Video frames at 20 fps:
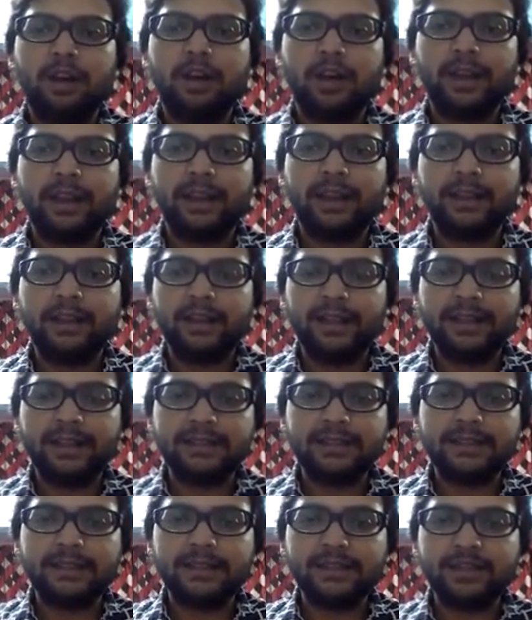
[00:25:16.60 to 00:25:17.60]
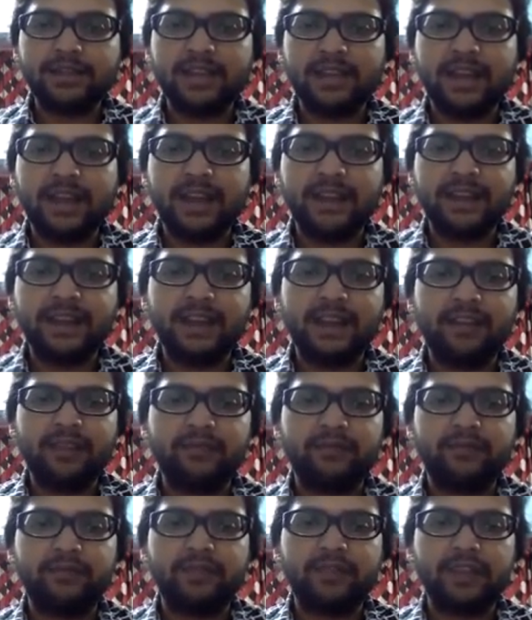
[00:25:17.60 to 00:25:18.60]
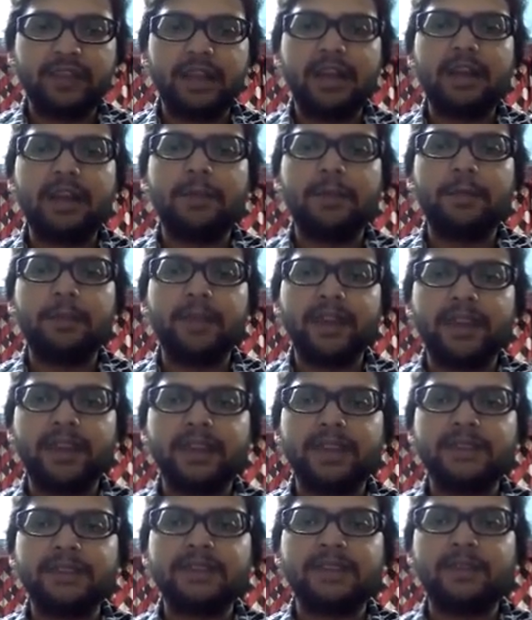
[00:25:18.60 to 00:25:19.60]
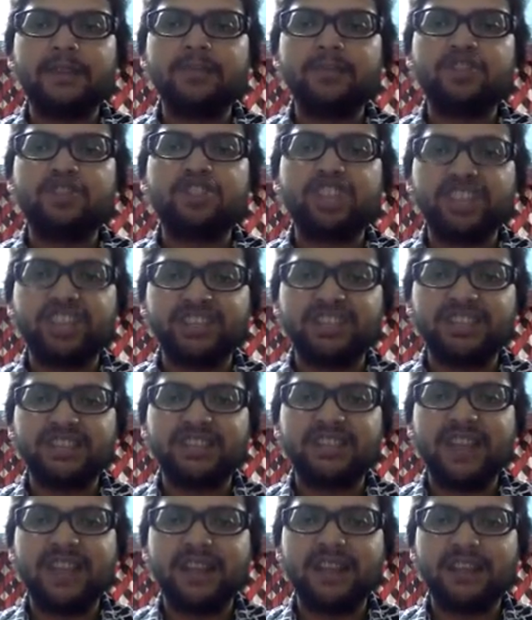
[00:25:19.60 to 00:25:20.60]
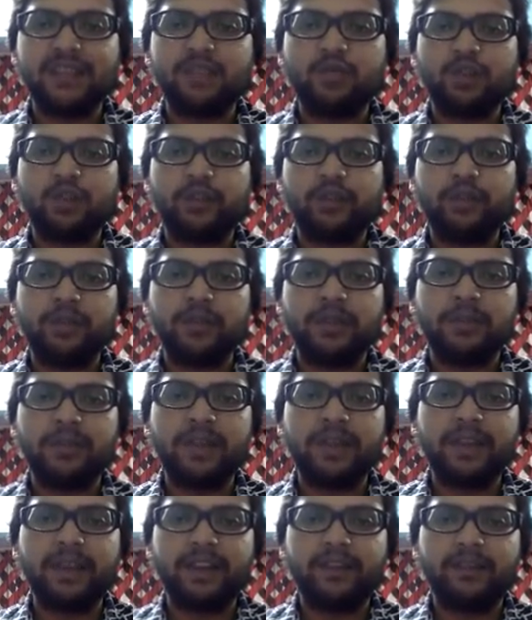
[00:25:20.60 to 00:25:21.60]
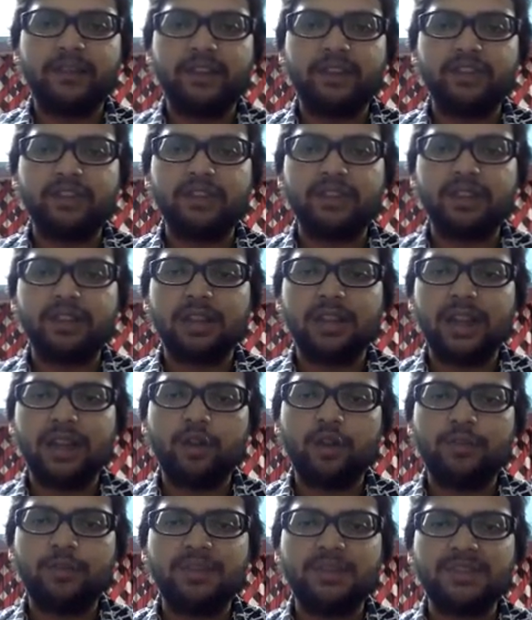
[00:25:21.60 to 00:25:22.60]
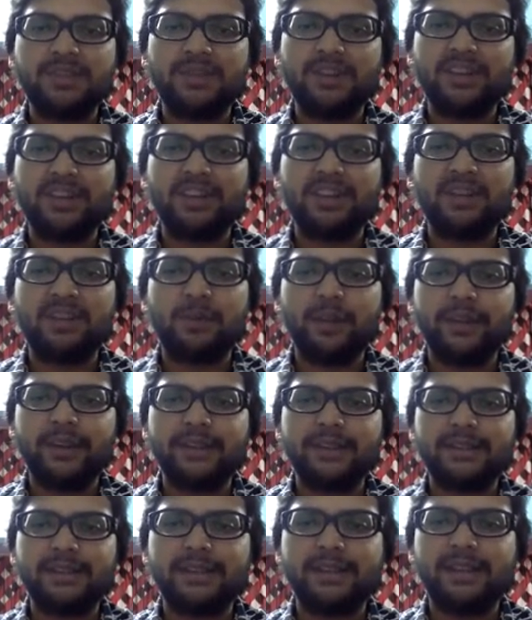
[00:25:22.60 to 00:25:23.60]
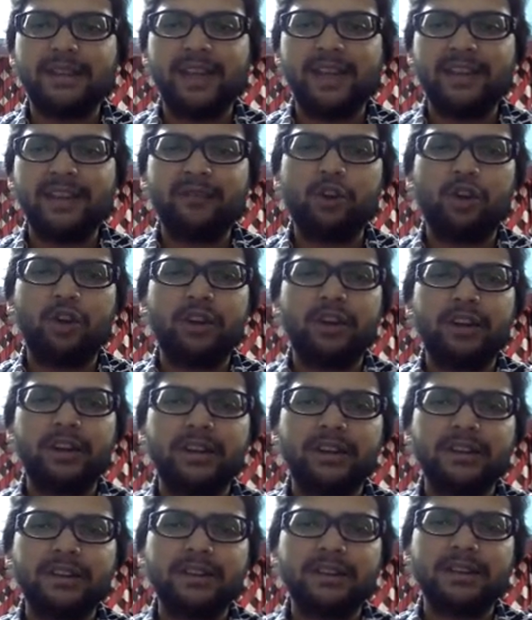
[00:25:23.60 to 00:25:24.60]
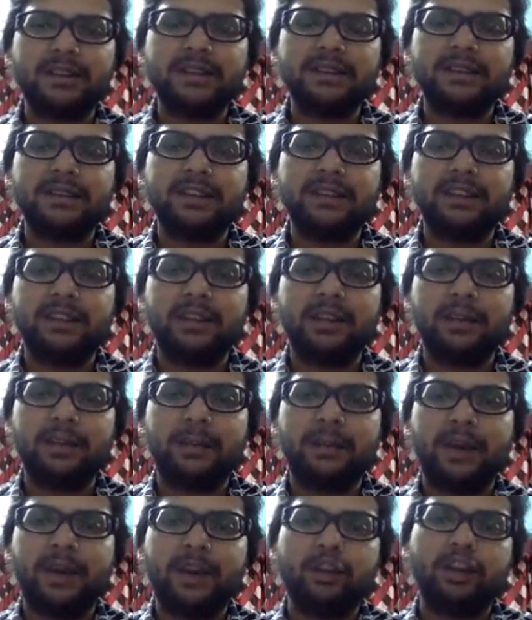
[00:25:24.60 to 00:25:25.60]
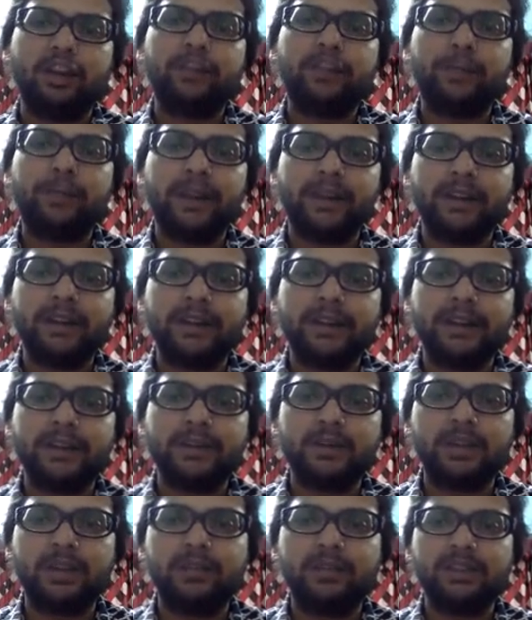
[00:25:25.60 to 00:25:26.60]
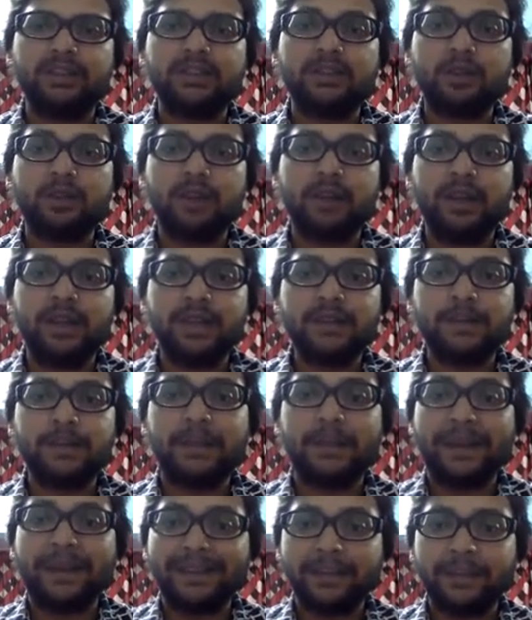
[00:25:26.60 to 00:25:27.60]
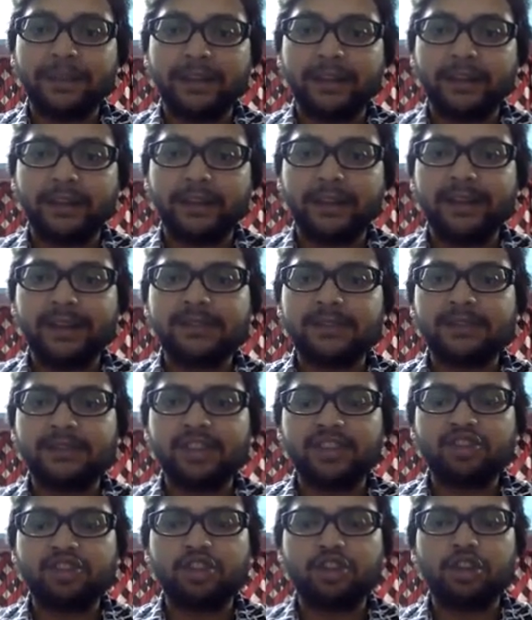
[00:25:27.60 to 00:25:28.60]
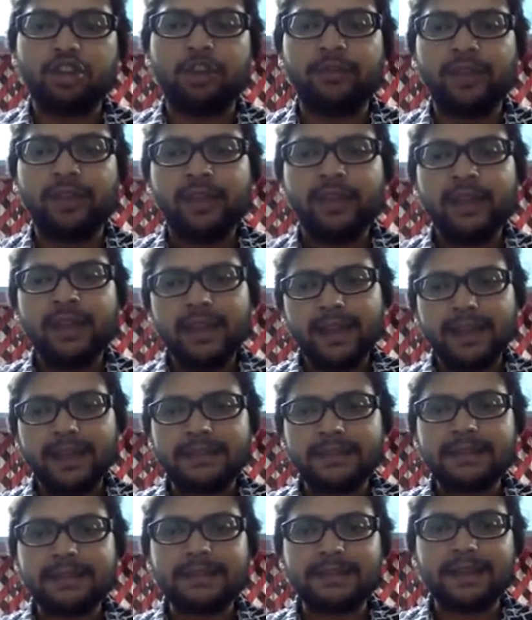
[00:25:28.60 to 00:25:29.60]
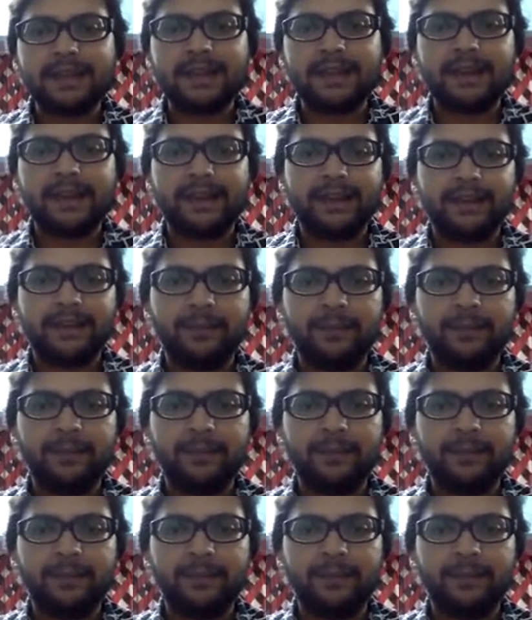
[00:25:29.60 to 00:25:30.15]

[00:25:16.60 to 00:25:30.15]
in the existing idea we are making some changes. That is what we mean by invention. I hope this particular point is clear, and we already discussed in the part of patent as well, which is called as pt patent, extension of existing idea.